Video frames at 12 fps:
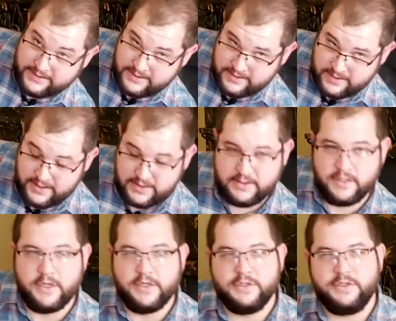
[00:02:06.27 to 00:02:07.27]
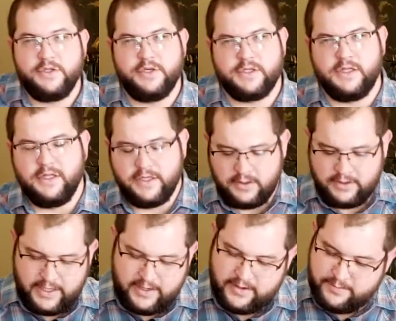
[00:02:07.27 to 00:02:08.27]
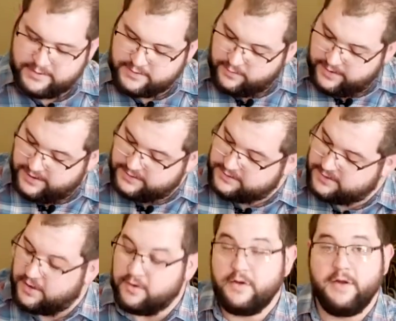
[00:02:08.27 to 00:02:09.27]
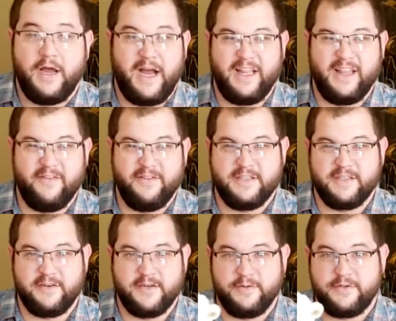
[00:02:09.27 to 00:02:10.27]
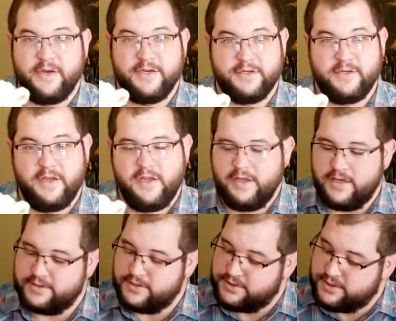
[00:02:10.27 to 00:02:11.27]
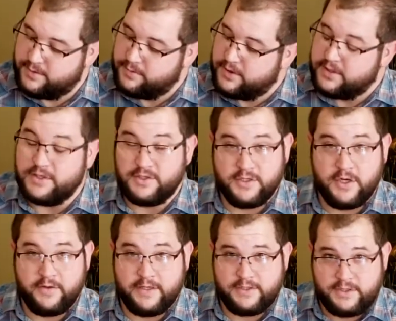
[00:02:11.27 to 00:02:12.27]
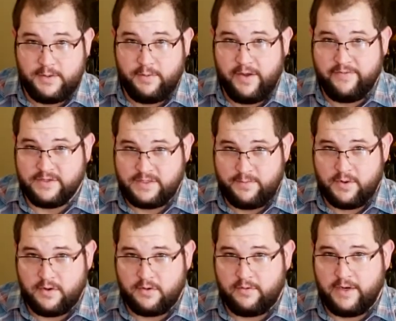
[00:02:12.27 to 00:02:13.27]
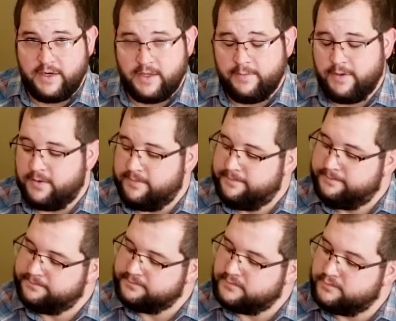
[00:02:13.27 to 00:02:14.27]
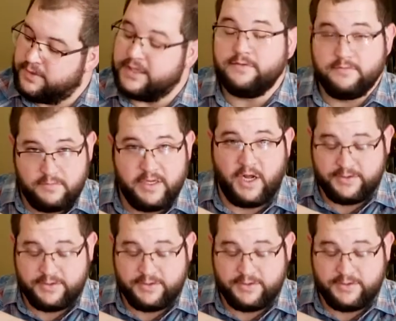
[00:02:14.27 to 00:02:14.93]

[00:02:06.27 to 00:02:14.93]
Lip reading: the skin. There's a little layer in between. So I love this little demonstration. It's a sheep. Did you know that sheep have a zipper right down the middle? But in all